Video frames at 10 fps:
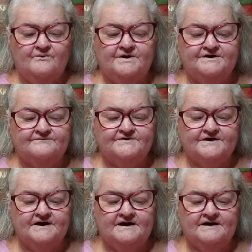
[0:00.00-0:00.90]
when it was,
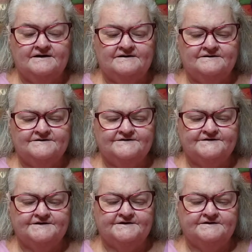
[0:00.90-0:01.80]
let's
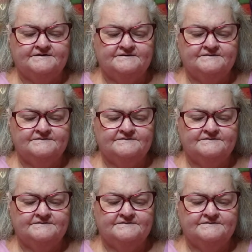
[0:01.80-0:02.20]
see.